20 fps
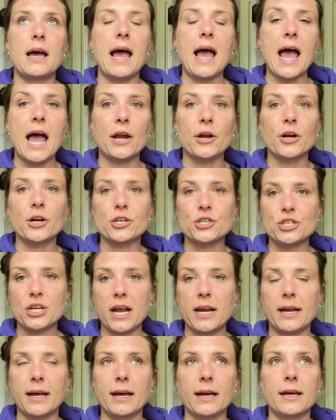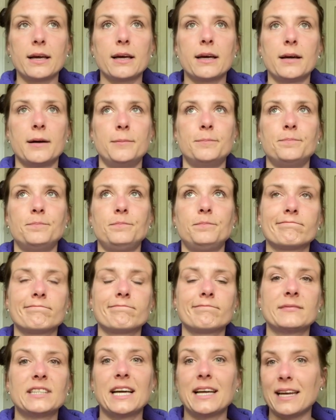energetic
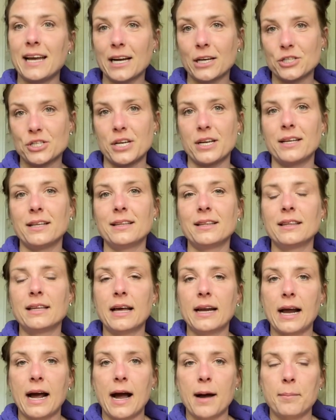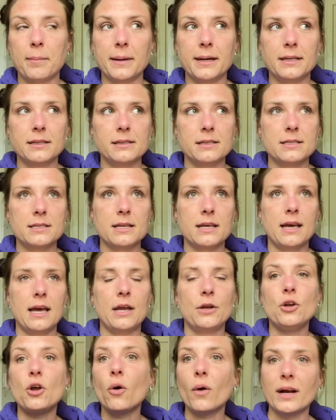connection that happens.
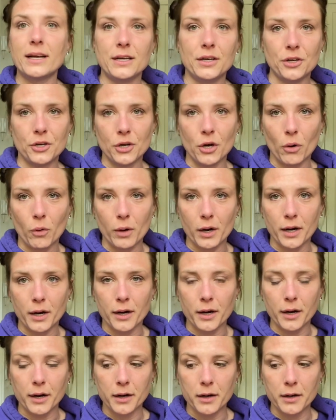And no, I didn't know her,